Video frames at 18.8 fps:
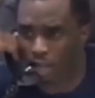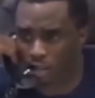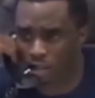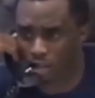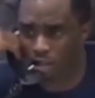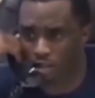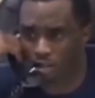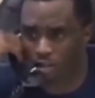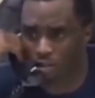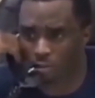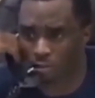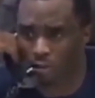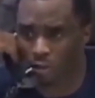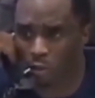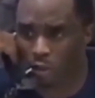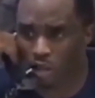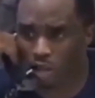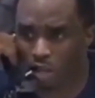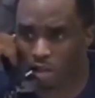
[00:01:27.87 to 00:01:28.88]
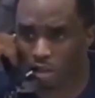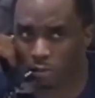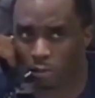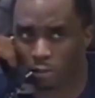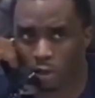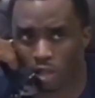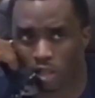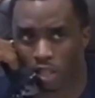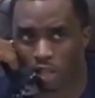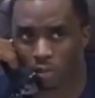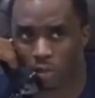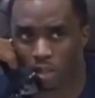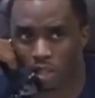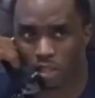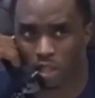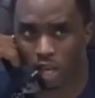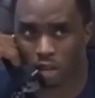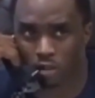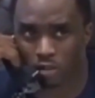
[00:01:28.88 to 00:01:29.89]
While he observed and recorded the
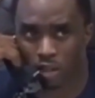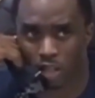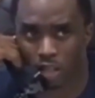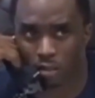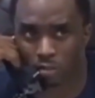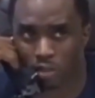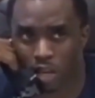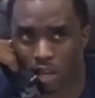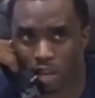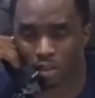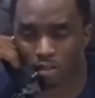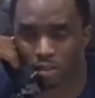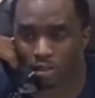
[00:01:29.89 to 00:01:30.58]
events, the relationship